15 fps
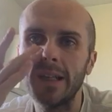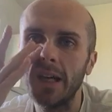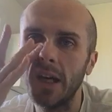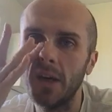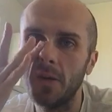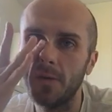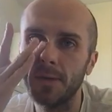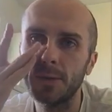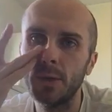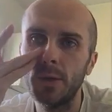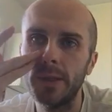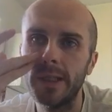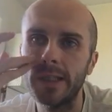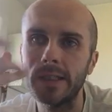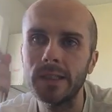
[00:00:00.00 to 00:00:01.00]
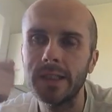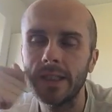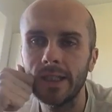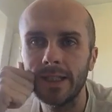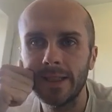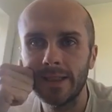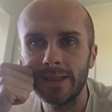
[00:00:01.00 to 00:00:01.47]
over 2 days.
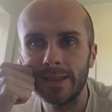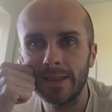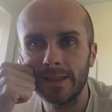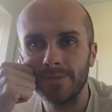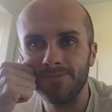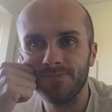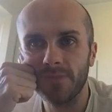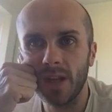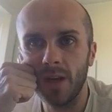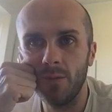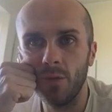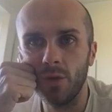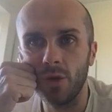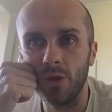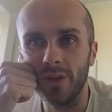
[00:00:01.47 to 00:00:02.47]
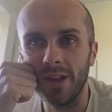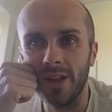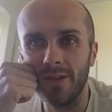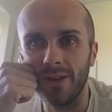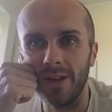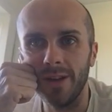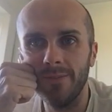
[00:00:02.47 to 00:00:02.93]
I'm only on day
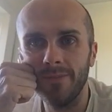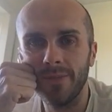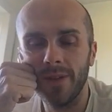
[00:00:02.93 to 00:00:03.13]
3.